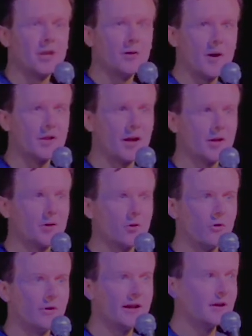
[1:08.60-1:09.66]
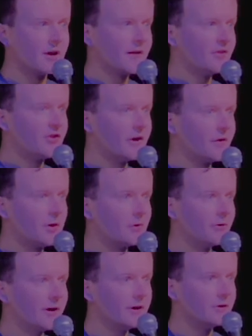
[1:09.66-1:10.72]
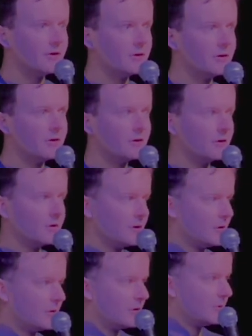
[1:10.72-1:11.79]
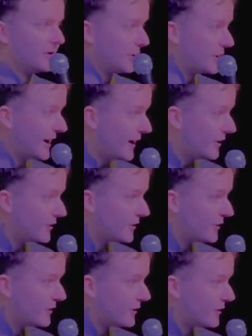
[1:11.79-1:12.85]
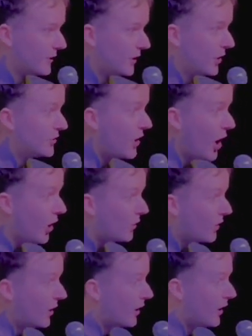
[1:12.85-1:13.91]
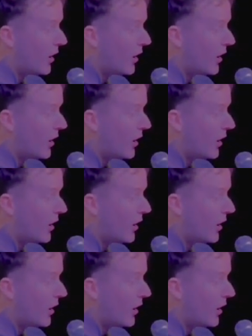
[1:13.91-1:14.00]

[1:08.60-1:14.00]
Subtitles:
see West Side Story? Give a cheer for Story. See it? No?